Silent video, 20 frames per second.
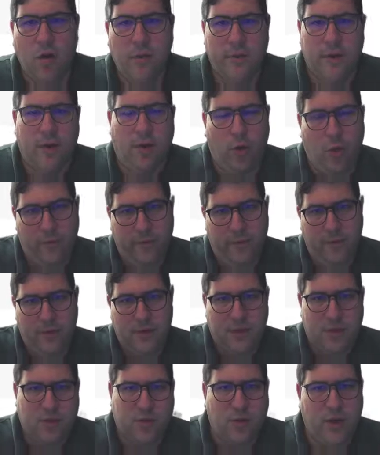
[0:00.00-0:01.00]
the whole
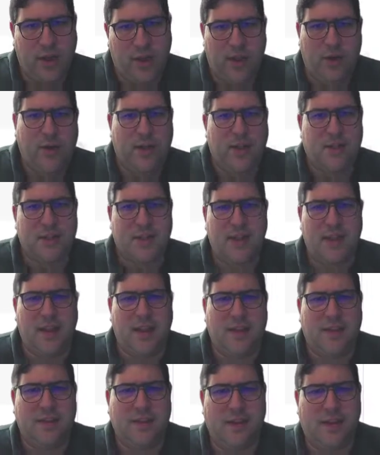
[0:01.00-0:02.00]
screen you can see
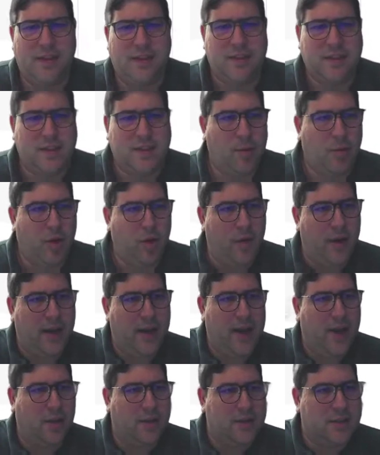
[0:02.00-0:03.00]
that some are grayed
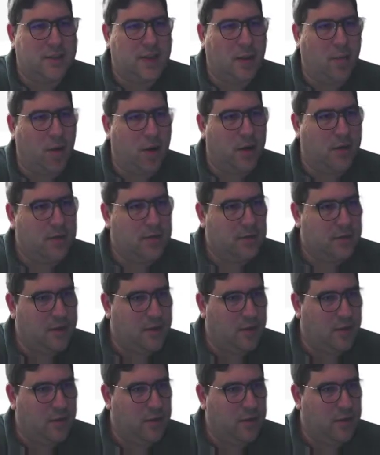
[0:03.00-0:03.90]
out and some aren't, you know,